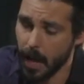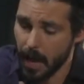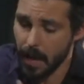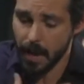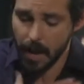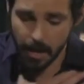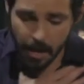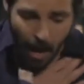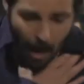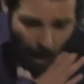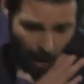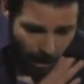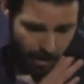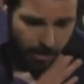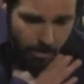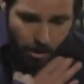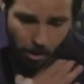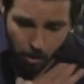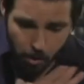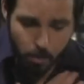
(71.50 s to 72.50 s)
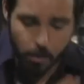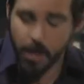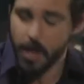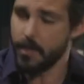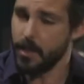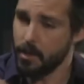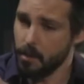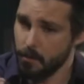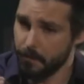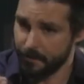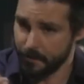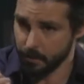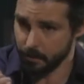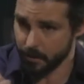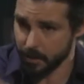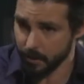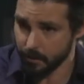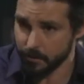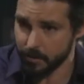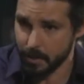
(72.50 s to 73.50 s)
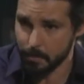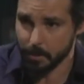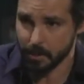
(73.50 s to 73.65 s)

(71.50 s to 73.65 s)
And, and I know that you feel guilty,